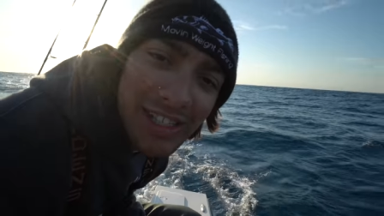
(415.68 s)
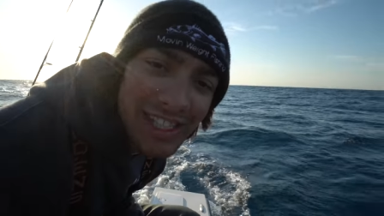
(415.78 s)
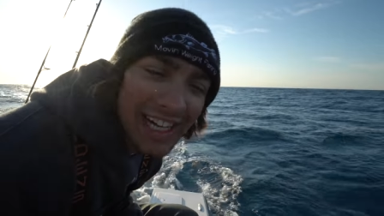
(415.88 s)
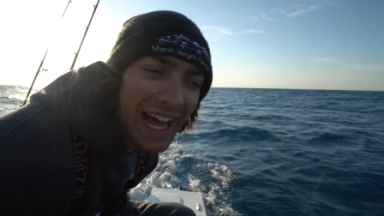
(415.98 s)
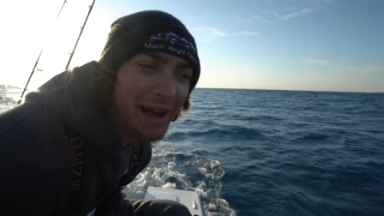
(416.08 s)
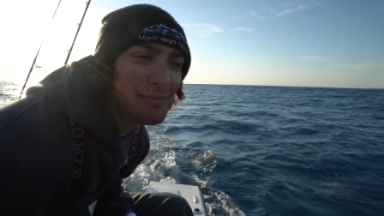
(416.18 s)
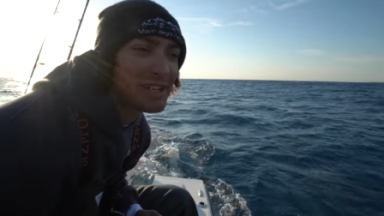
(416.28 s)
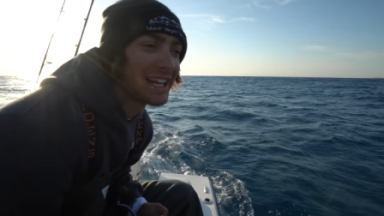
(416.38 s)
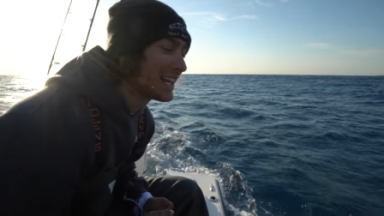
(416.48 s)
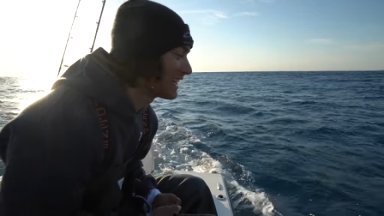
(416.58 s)
It's gonna happen
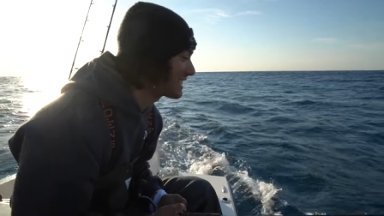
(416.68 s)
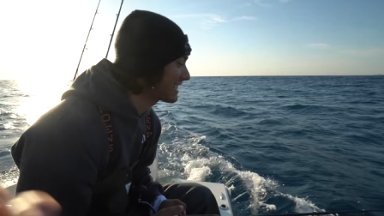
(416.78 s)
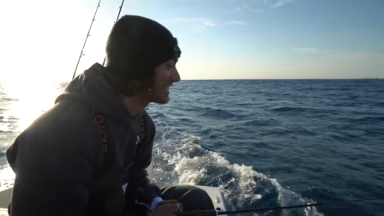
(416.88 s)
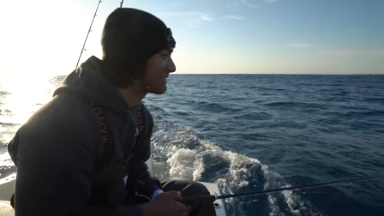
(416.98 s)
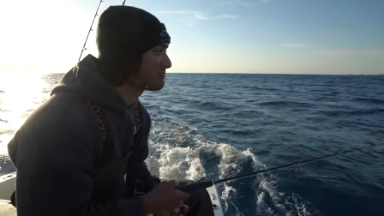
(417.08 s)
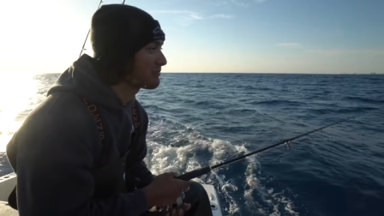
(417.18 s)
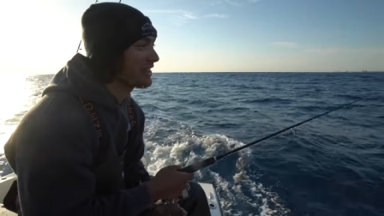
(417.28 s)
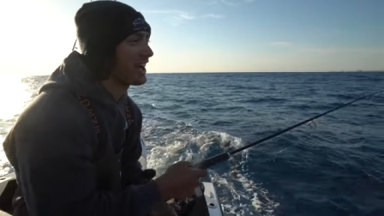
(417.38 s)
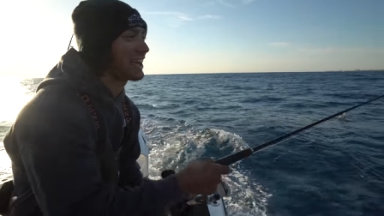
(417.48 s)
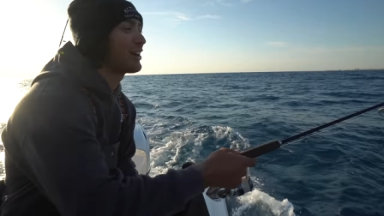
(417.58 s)
today. Listen,
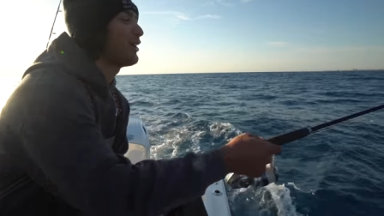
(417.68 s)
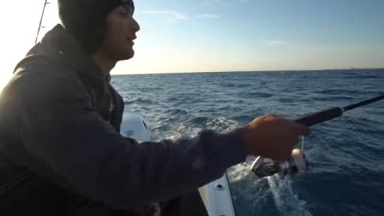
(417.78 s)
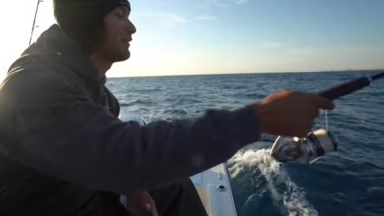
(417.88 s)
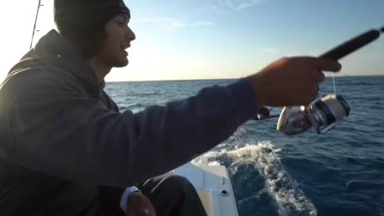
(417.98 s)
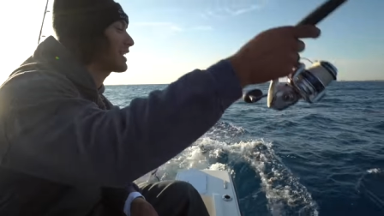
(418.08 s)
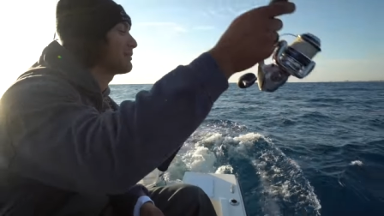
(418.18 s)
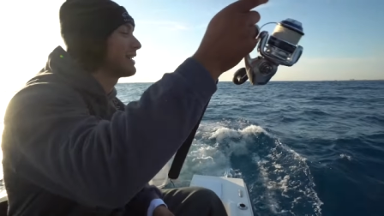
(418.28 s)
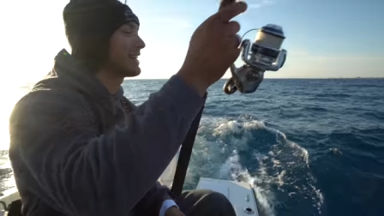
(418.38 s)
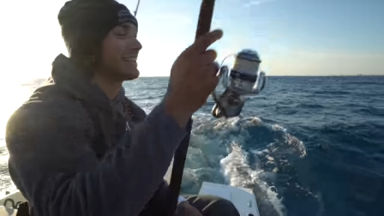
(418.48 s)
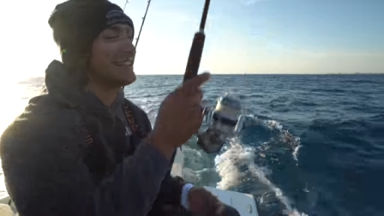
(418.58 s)
I called Vic, I'm
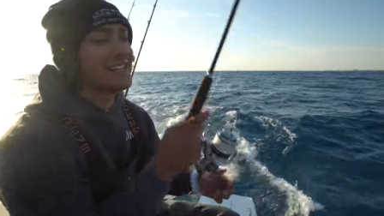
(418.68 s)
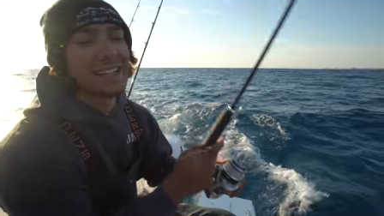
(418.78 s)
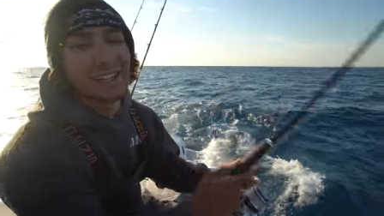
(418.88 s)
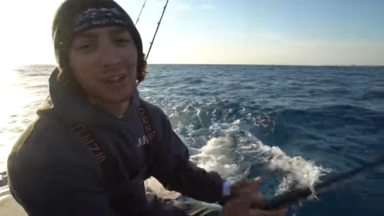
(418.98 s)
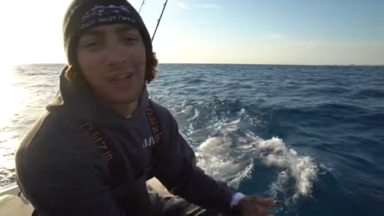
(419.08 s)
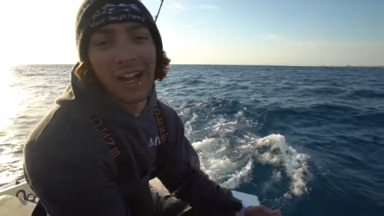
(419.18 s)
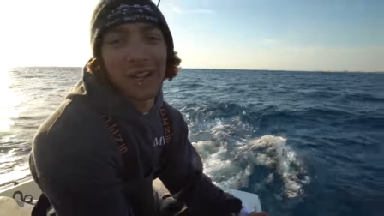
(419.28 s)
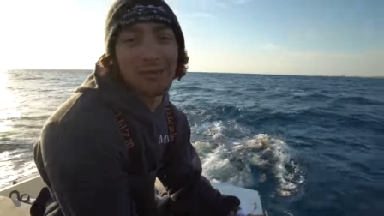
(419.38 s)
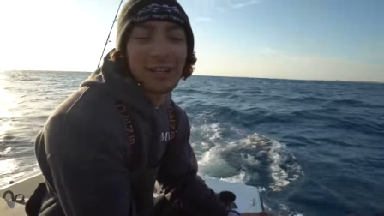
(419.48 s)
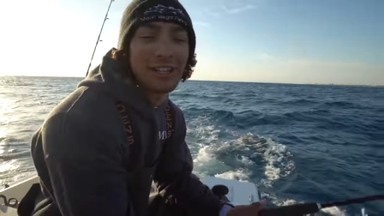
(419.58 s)
like, you
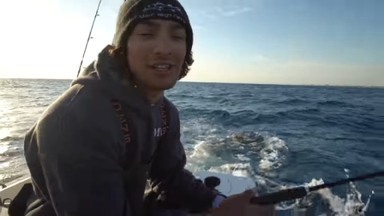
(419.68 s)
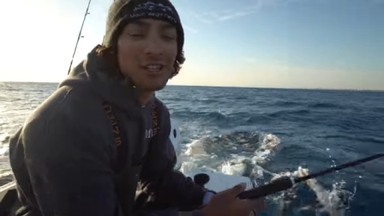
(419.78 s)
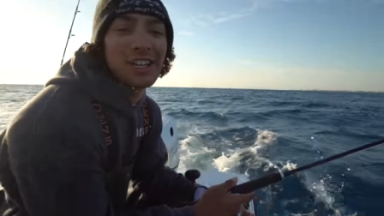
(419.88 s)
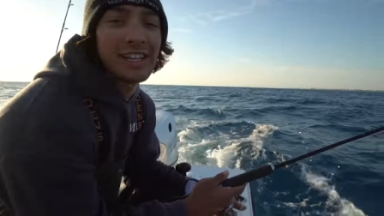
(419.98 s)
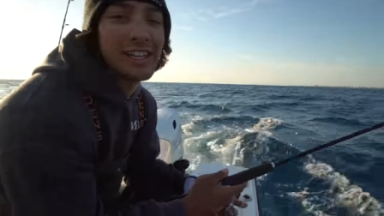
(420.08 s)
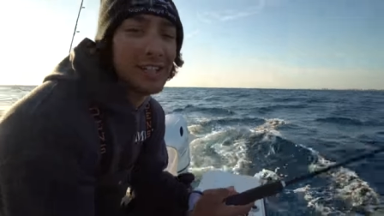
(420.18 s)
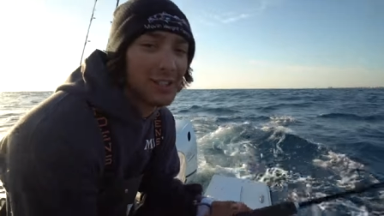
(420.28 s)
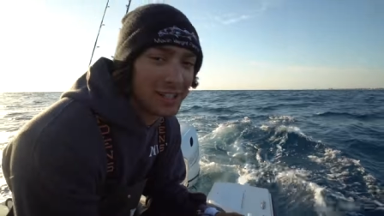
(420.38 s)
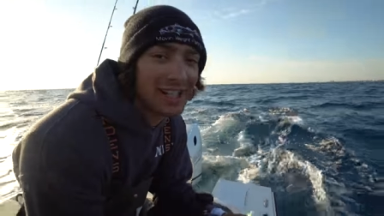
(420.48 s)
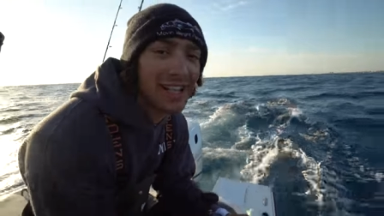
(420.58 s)
gotta bring the jig,
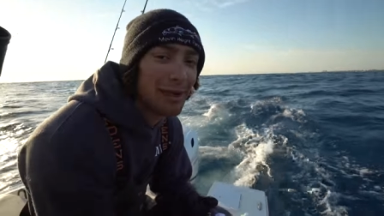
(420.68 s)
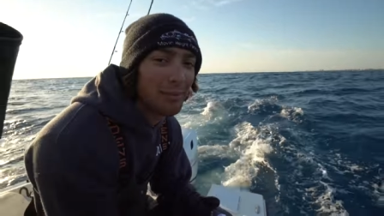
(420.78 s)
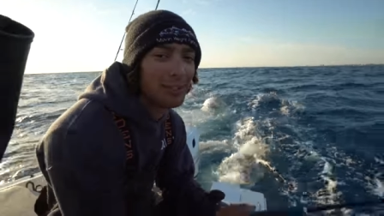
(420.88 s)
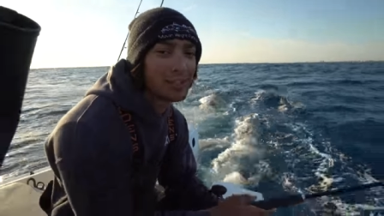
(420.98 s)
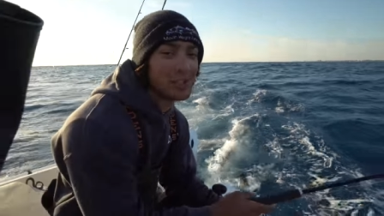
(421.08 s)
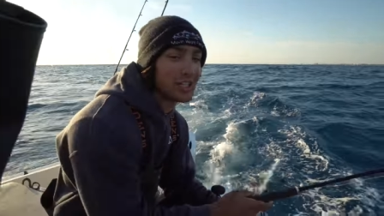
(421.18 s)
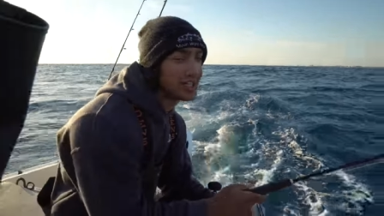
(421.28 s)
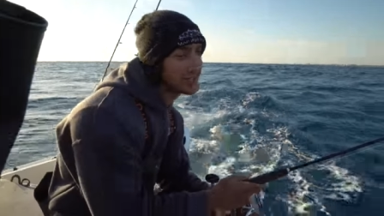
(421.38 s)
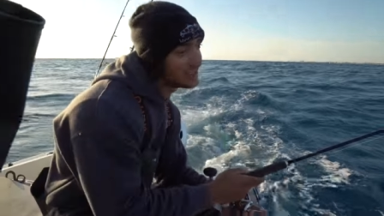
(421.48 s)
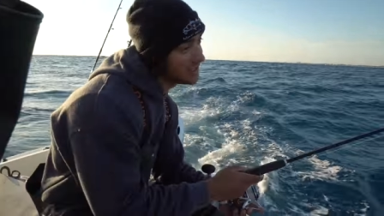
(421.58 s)
you're gonna lay up on the jig.
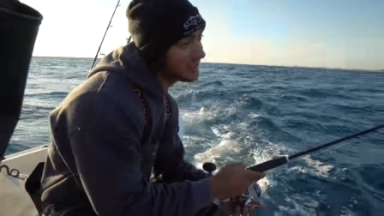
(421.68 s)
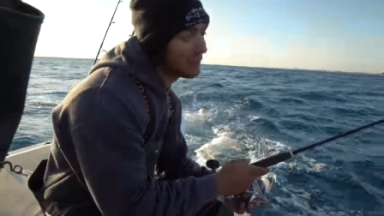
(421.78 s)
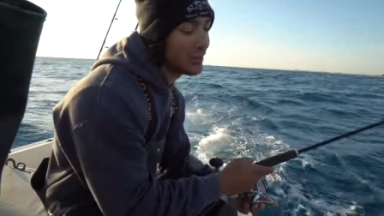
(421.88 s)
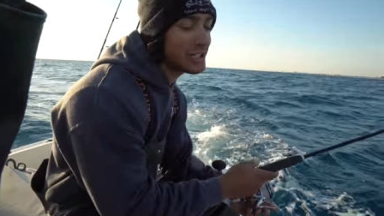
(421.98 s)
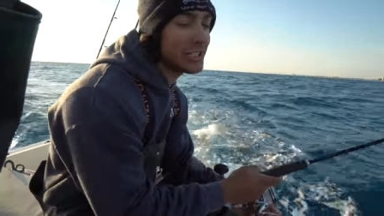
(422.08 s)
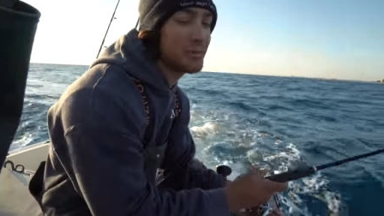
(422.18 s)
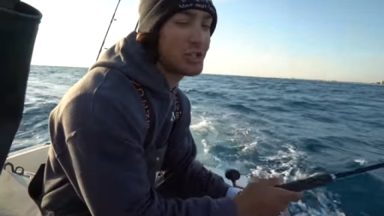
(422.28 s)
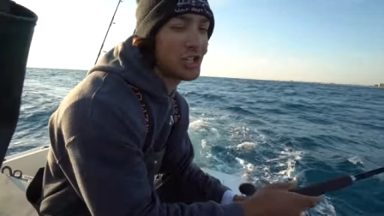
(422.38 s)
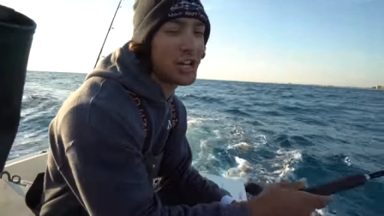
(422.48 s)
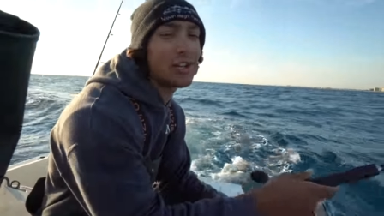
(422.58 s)
Vic's gonna be
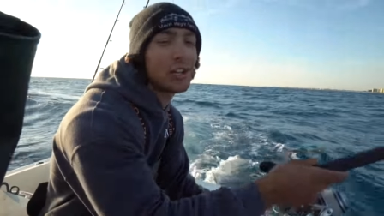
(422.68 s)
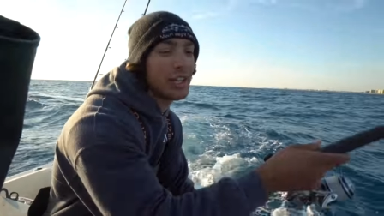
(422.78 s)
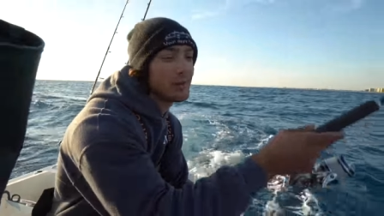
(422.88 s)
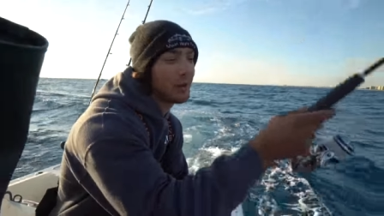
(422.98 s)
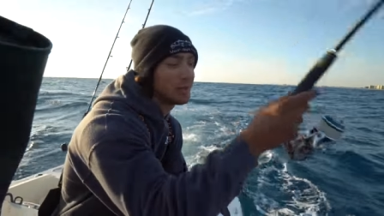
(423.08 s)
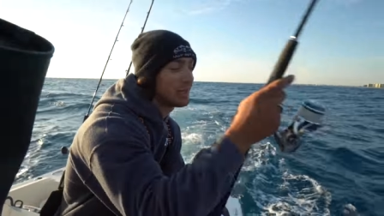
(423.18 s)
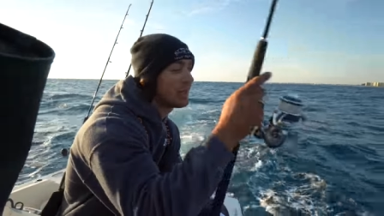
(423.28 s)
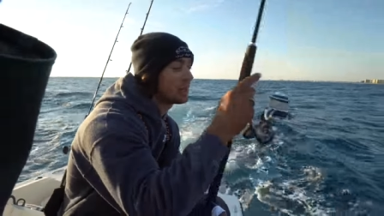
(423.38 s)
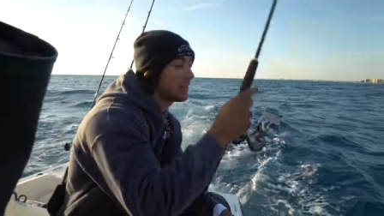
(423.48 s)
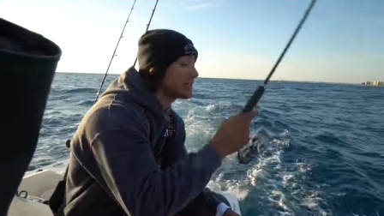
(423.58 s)
jigging all day while we
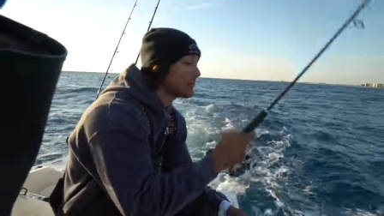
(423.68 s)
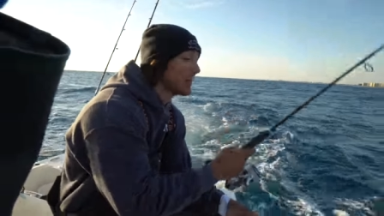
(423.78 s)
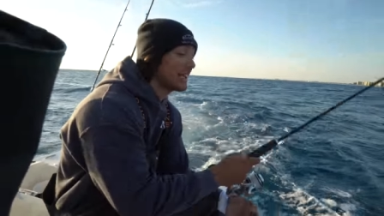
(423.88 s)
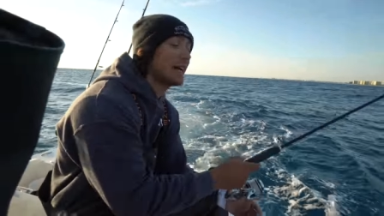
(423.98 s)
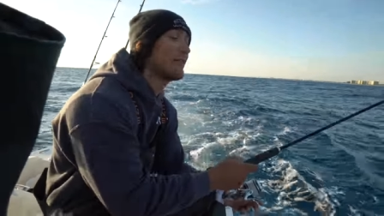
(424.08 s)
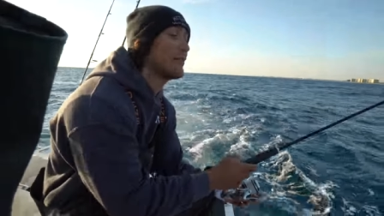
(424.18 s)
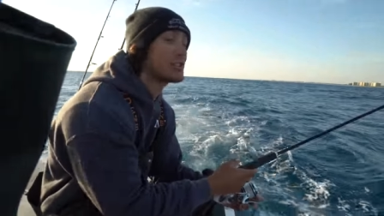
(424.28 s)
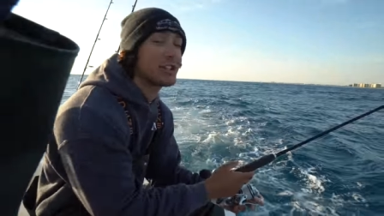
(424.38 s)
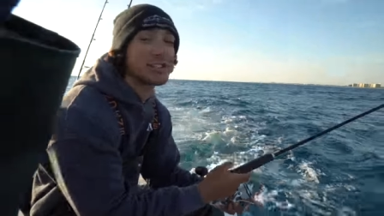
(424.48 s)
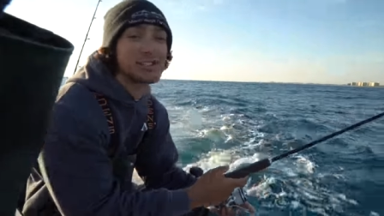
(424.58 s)
live bait. Eh? He's probably gonna
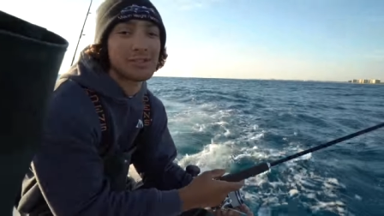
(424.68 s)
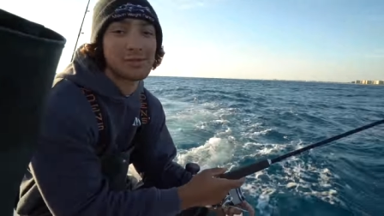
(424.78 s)
outfish us.